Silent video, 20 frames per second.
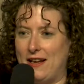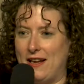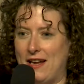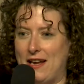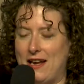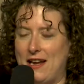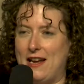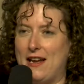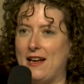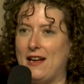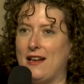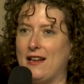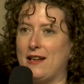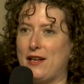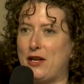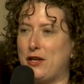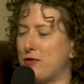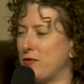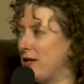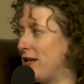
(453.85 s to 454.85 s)
a
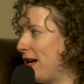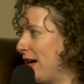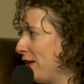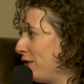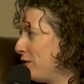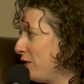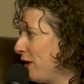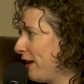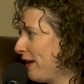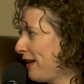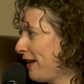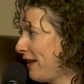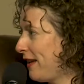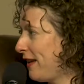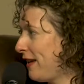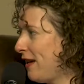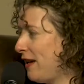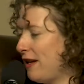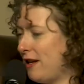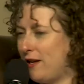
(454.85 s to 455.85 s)
street
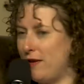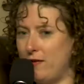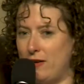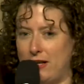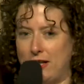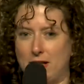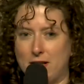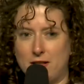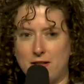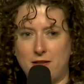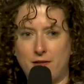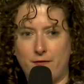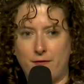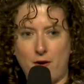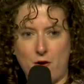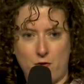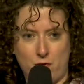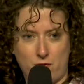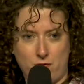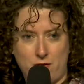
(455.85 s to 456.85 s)
address. You need it to
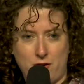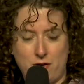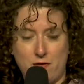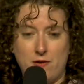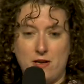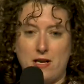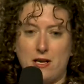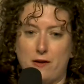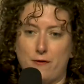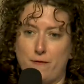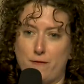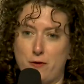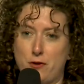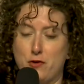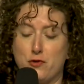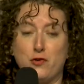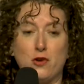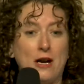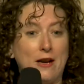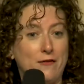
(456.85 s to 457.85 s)
vote. You need it for
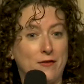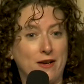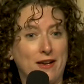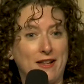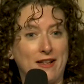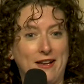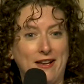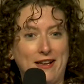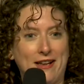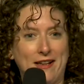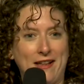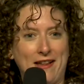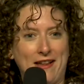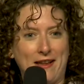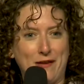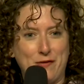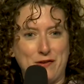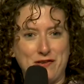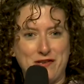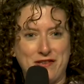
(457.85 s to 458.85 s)
your driver's
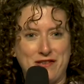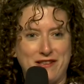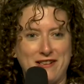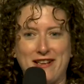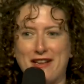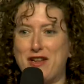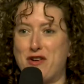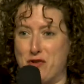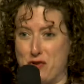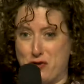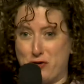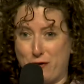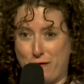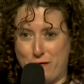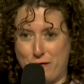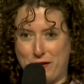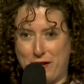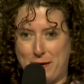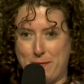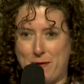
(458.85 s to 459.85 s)
license, which is crucial
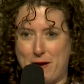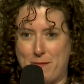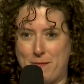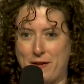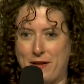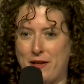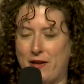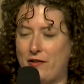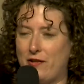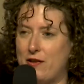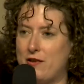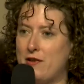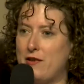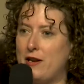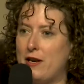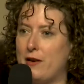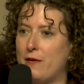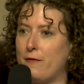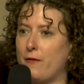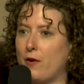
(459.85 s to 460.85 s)
for this population. You
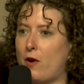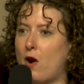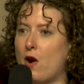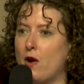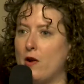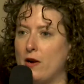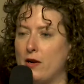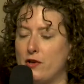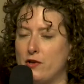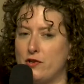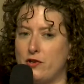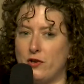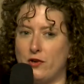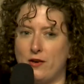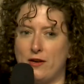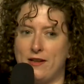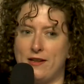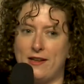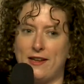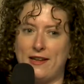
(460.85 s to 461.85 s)
need it for car
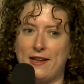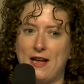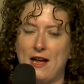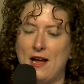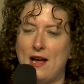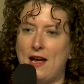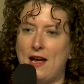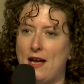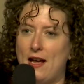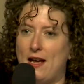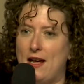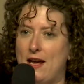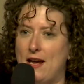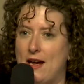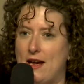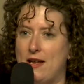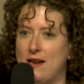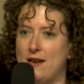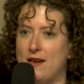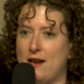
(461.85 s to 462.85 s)
insurance.
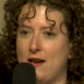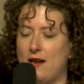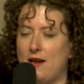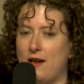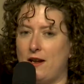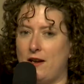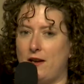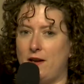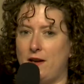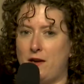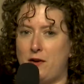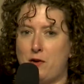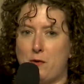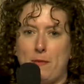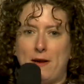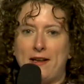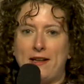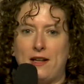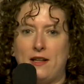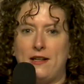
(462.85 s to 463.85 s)
And you're
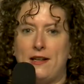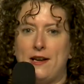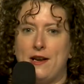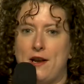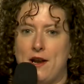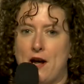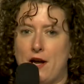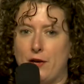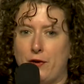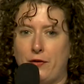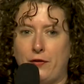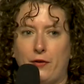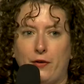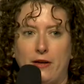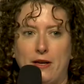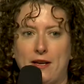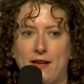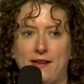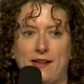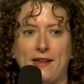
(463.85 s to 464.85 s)
basically not
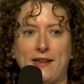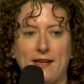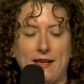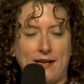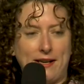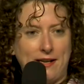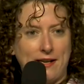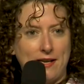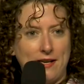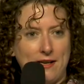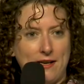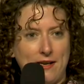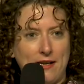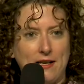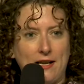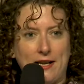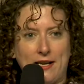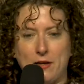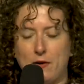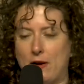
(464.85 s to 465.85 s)
treated as a citizen
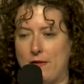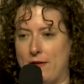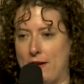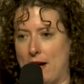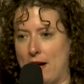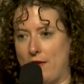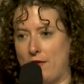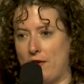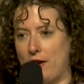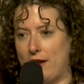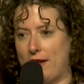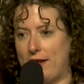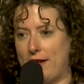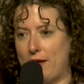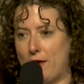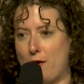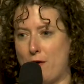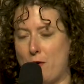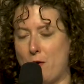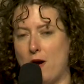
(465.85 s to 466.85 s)
unless you have an address.
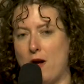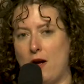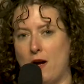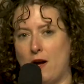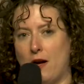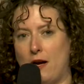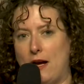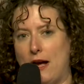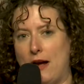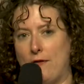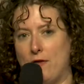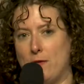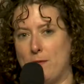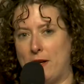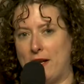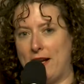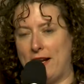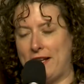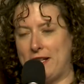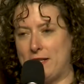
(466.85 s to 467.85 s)
So
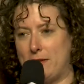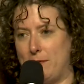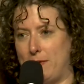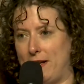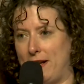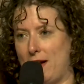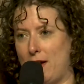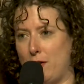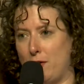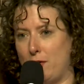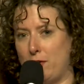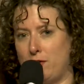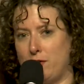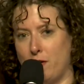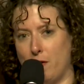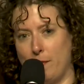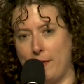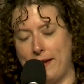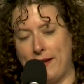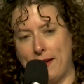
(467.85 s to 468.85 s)
everybody has to be
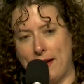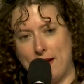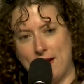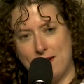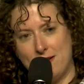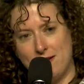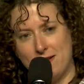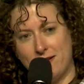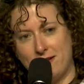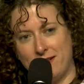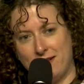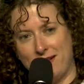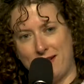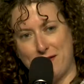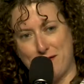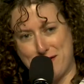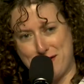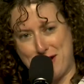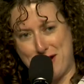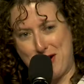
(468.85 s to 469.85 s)
domiciled,
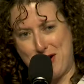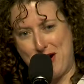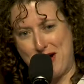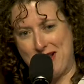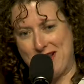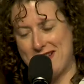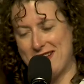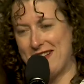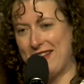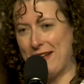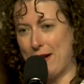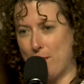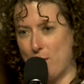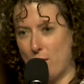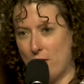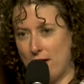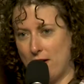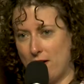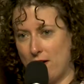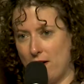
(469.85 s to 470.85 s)
is what they call it,
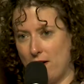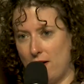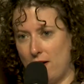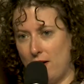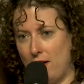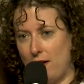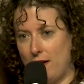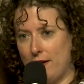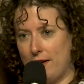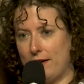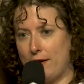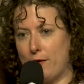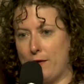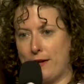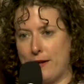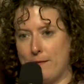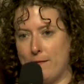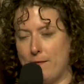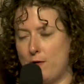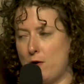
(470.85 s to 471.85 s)
somewhere. So
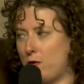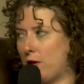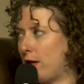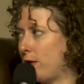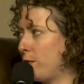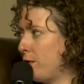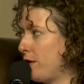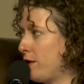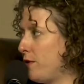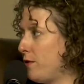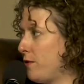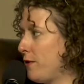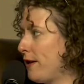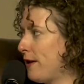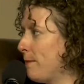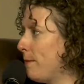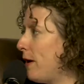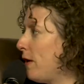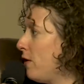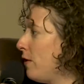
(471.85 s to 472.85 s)
some folks will
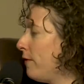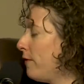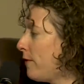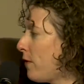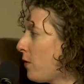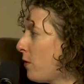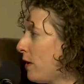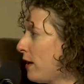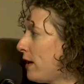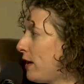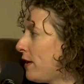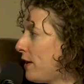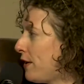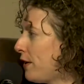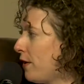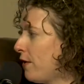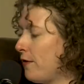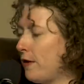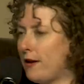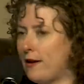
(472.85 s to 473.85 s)
use a mail forwarding
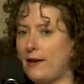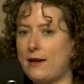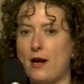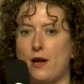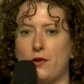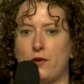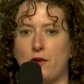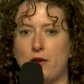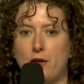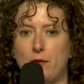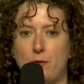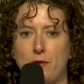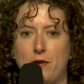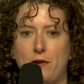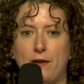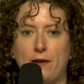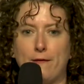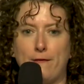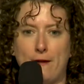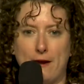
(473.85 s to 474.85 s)
service, others will
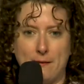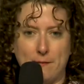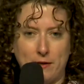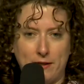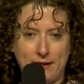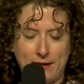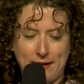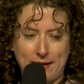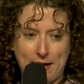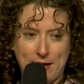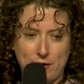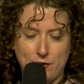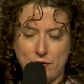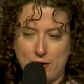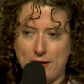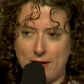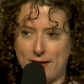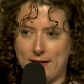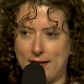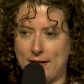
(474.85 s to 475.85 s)
use a family's
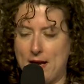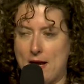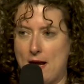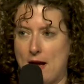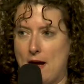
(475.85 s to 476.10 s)
address,